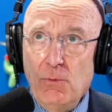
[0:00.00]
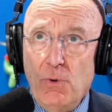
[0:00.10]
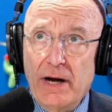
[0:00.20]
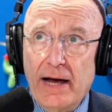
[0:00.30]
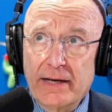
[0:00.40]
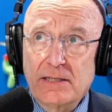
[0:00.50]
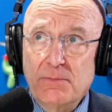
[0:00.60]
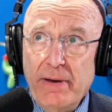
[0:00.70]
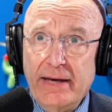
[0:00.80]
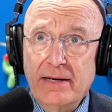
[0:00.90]
what I
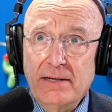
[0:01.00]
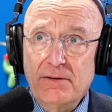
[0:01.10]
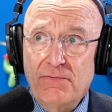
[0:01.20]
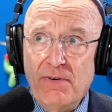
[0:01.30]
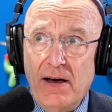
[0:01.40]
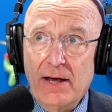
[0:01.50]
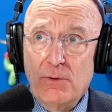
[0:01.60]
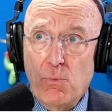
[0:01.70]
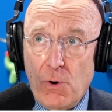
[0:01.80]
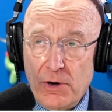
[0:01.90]
expected to
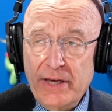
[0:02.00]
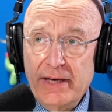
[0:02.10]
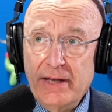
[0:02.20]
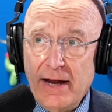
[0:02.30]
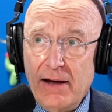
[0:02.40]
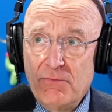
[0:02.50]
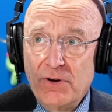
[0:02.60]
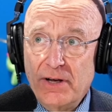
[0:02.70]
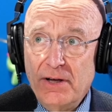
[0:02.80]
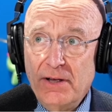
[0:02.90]
find working in
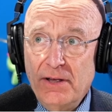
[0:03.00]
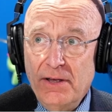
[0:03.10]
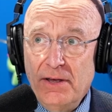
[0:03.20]
Africa